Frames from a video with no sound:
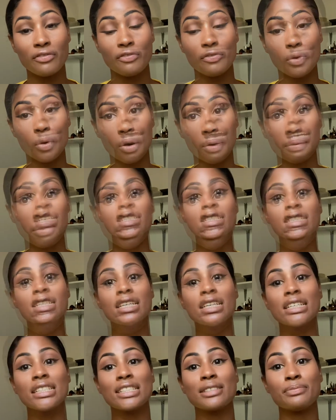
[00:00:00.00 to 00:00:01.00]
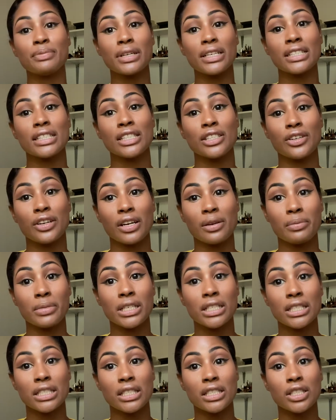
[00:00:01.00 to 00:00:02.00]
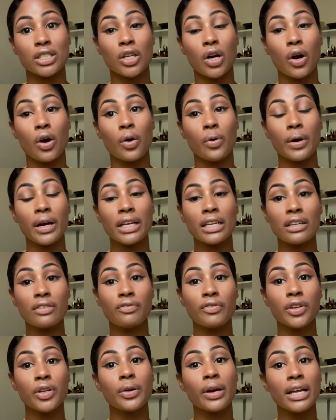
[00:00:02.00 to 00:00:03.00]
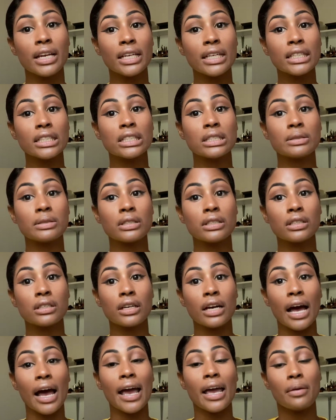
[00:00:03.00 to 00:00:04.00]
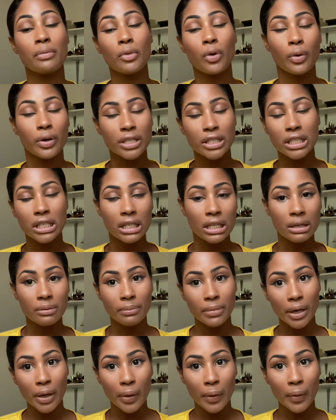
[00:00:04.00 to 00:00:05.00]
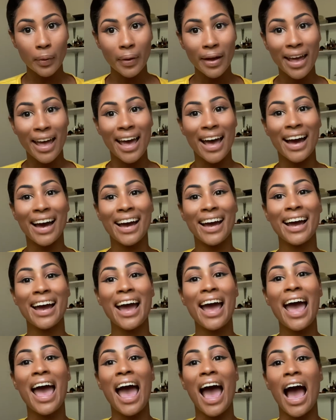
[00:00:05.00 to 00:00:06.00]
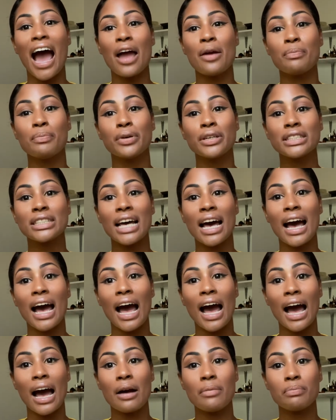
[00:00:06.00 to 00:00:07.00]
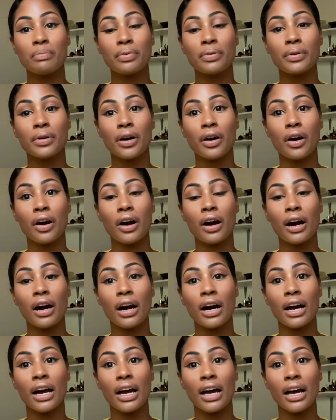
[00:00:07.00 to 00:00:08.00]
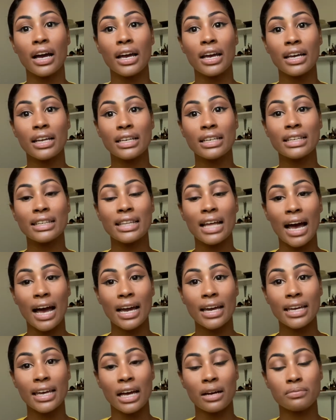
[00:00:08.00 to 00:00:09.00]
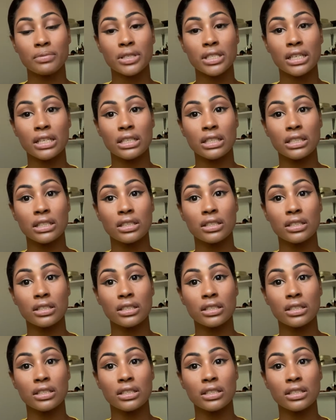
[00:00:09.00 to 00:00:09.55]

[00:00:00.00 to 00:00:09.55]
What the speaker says: The last thing is placing your images. Now in the video I am going to link below, I put an app in that caption.